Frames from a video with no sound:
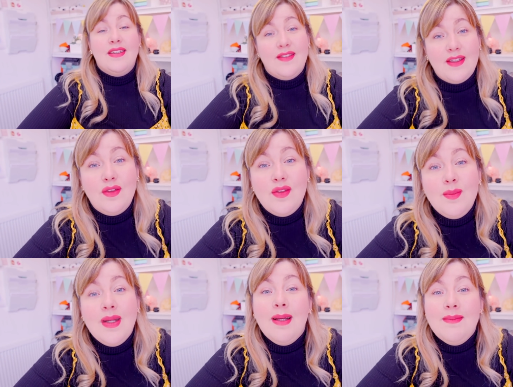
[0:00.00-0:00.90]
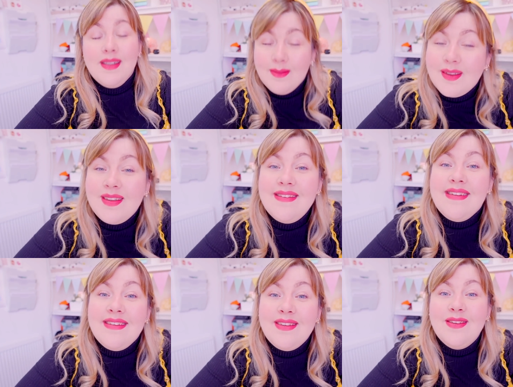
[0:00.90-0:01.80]
because I know sometimes he watches
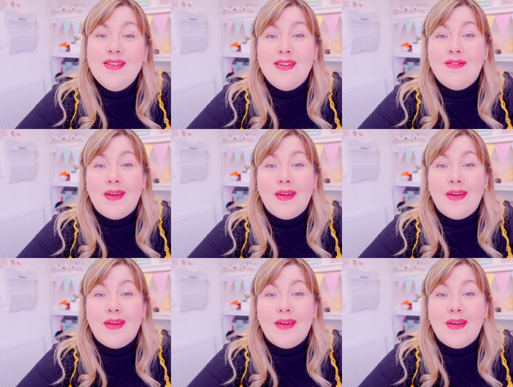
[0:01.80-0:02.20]
these studio